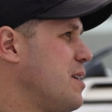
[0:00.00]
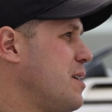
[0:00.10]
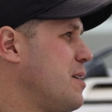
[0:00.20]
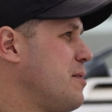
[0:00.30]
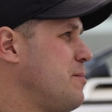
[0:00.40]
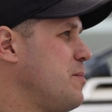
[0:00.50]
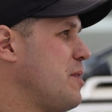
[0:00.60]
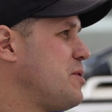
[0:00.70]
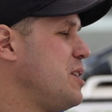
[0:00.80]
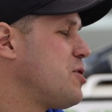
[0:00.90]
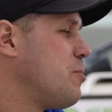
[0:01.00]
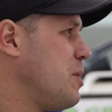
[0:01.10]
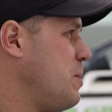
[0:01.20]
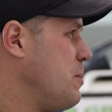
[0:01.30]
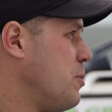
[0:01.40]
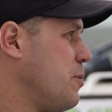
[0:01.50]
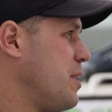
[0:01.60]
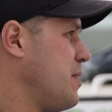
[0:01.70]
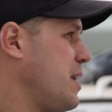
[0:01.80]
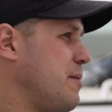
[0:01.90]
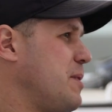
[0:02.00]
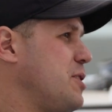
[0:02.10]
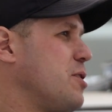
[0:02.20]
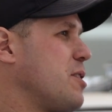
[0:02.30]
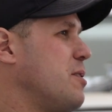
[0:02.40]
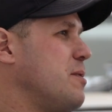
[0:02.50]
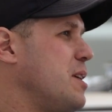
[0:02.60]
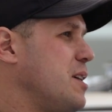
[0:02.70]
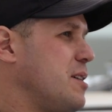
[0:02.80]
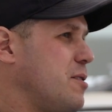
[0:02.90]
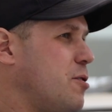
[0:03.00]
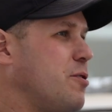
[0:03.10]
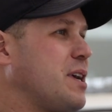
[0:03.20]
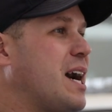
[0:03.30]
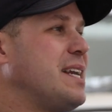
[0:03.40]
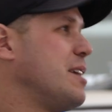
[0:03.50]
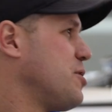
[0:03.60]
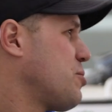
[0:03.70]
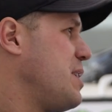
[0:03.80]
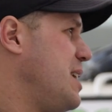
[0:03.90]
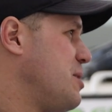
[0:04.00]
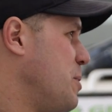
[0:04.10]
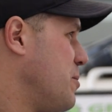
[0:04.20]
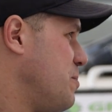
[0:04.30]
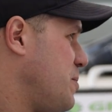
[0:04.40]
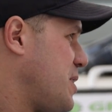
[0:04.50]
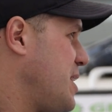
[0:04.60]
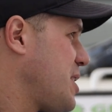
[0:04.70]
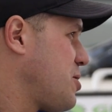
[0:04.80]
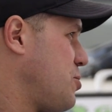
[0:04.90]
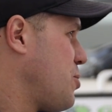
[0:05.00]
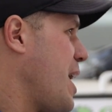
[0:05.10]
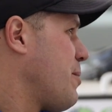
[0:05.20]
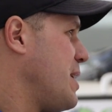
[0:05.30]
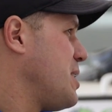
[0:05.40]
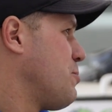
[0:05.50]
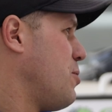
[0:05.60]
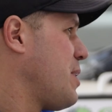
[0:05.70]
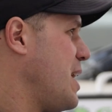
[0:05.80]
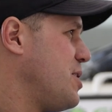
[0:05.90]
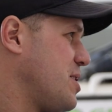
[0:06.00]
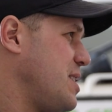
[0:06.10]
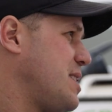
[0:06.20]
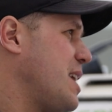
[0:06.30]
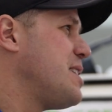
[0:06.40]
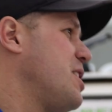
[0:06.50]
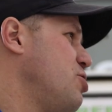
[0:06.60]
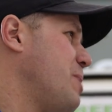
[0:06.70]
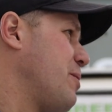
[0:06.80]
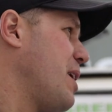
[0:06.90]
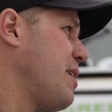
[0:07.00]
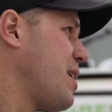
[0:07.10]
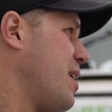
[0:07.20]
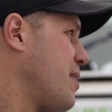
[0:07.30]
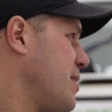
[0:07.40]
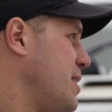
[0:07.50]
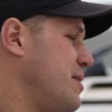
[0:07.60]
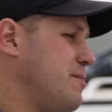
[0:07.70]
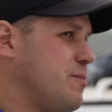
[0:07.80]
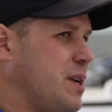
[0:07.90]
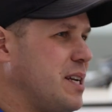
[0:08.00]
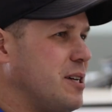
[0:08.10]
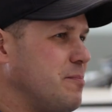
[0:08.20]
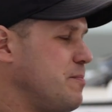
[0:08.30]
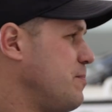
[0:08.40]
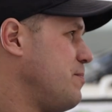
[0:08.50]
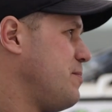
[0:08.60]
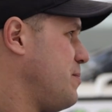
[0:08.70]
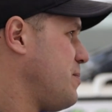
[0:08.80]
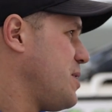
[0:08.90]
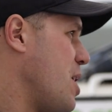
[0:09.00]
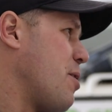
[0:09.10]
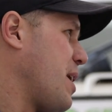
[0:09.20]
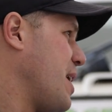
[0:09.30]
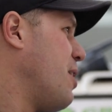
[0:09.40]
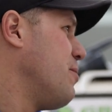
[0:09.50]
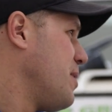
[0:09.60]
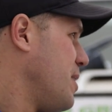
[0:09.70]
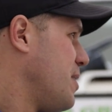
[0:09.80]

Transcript: I've seen so many people that they took the guy down the street, he's built 6 drag racing roll cages and he says he can do my rally car, and we end up tearing it out.